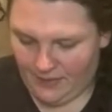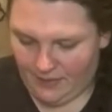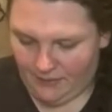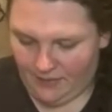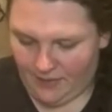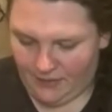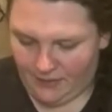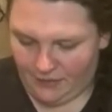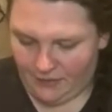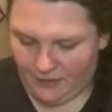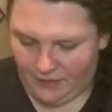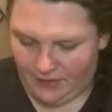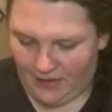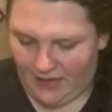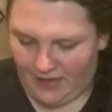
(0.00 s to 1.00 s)
Making
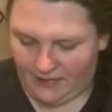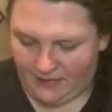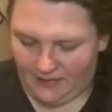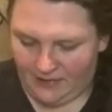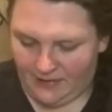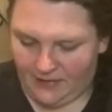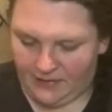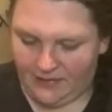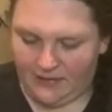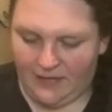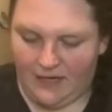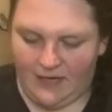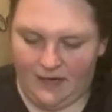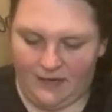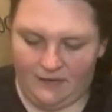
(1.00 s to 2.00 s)
sure that sticks
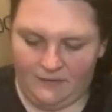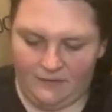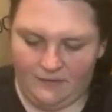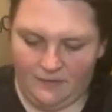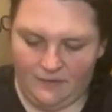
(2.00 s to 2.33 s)
down.